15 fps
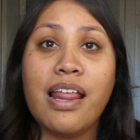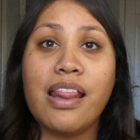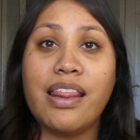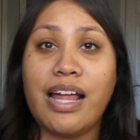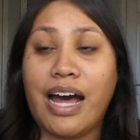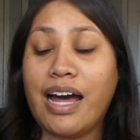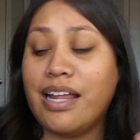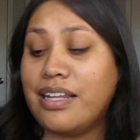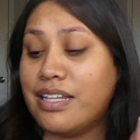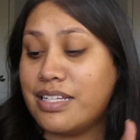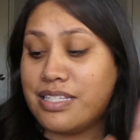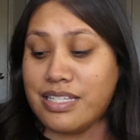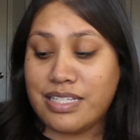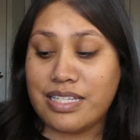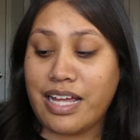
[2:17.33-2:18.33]
that
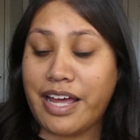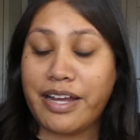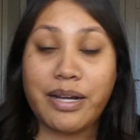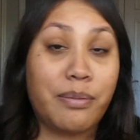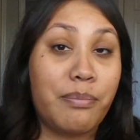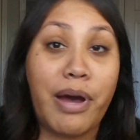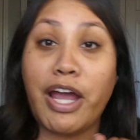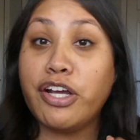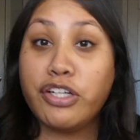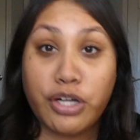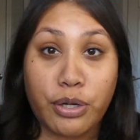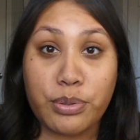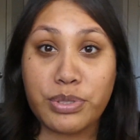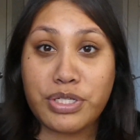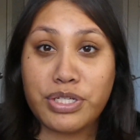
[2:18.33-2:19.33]
this is like my
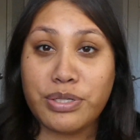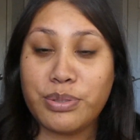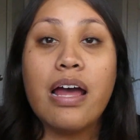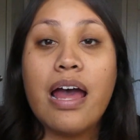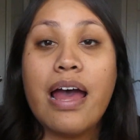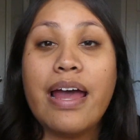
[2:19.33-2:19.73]
go-to.